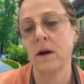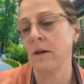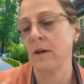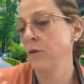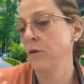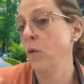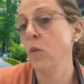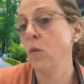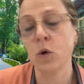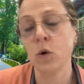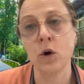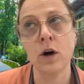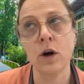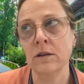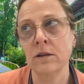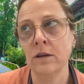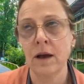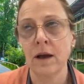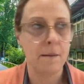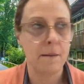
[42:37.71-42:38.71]
the
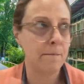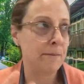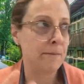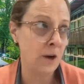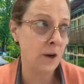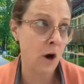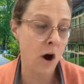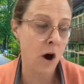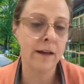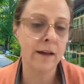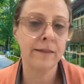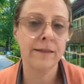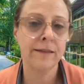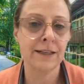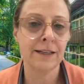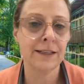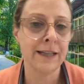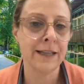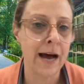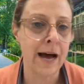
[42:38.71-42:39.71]
world beyond the
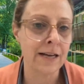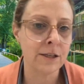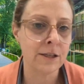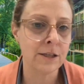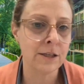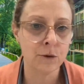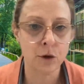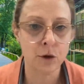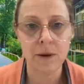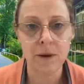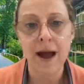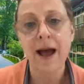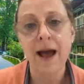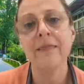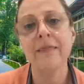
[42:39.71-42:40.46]
classroom.